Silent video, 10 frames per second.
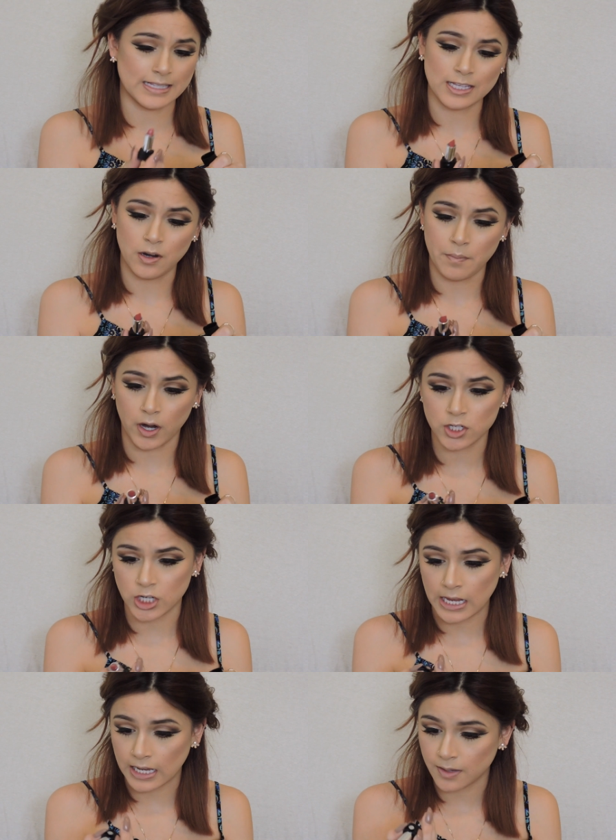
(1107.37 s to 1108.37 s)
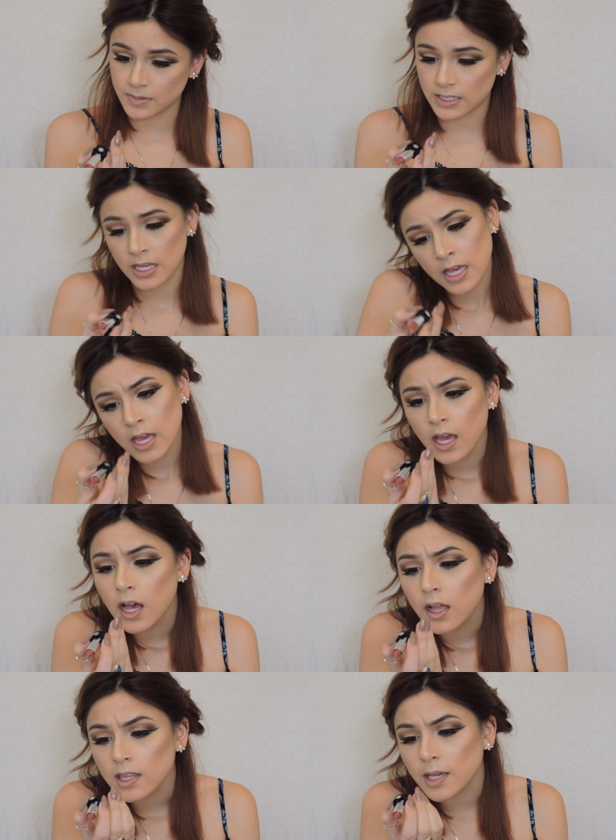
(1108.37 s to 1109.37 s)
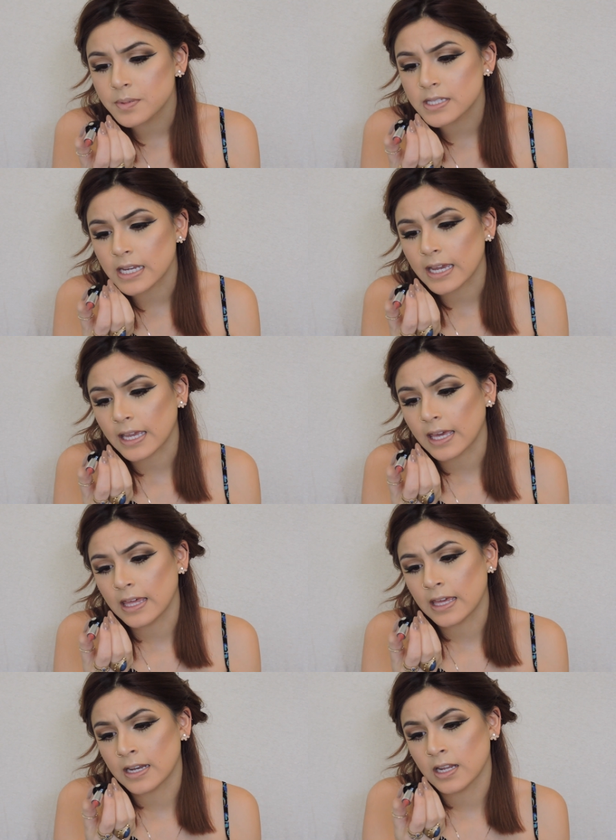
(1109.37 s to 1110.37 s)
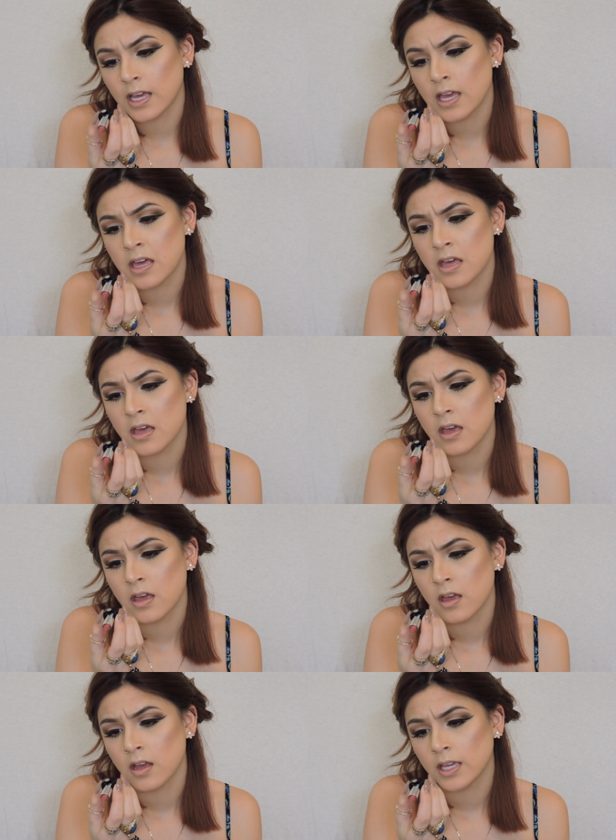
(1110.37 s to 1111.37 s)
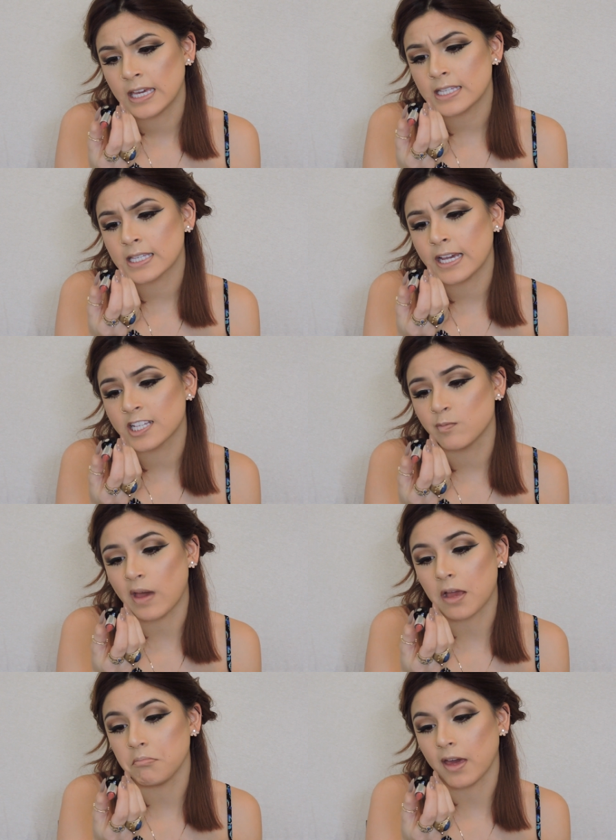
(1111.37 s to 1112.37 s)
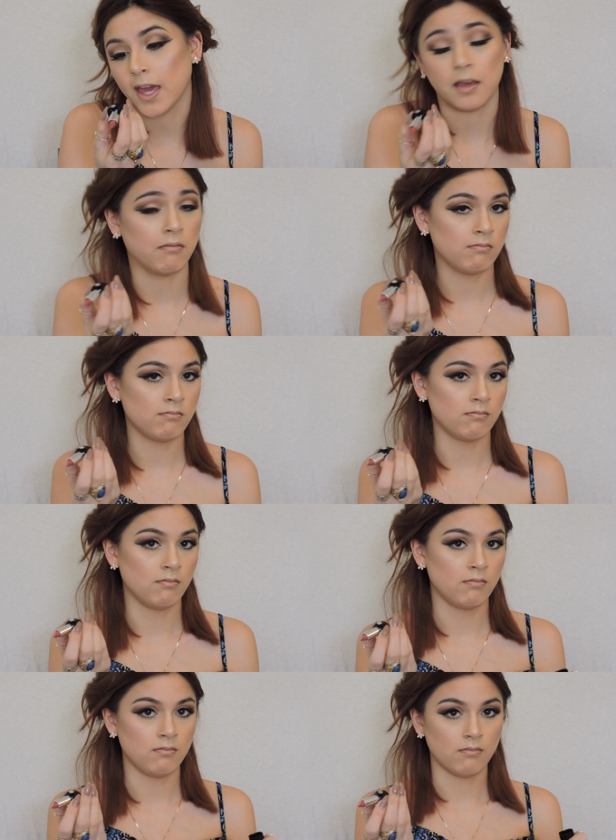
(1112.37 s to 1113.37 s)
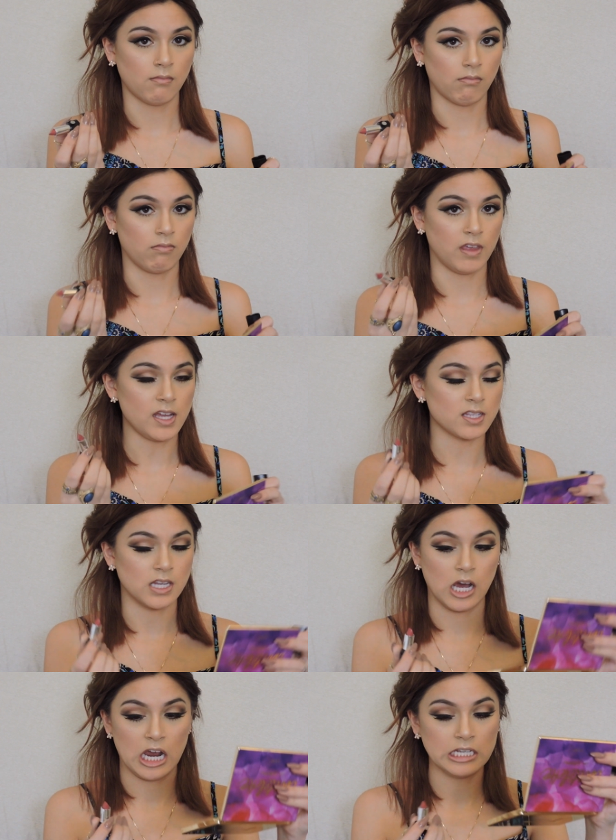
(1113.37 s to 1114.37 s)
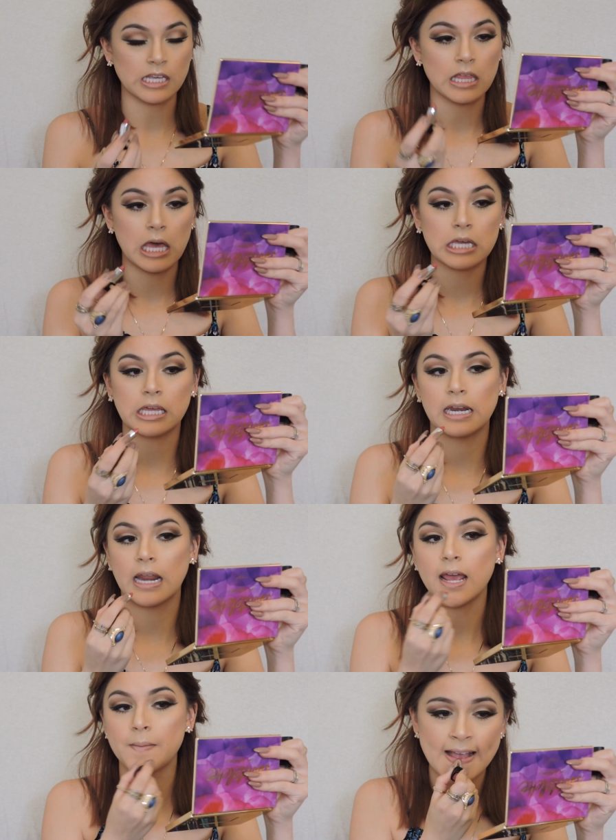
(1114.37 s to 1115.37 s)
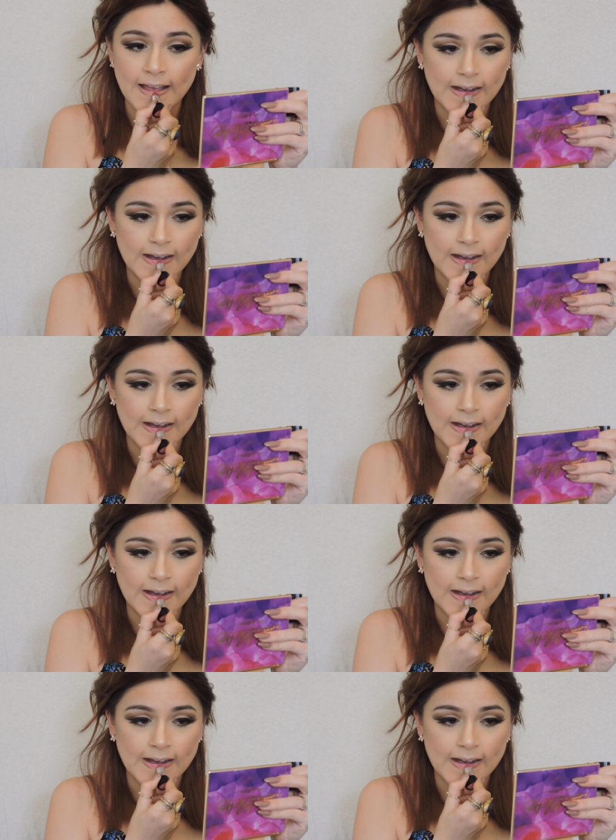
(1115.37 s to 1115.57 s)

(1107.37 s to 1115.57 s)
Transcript: this little Marc Jacobs lipstick in Kiss Kiss Bang Bang. That's nice, I like that name.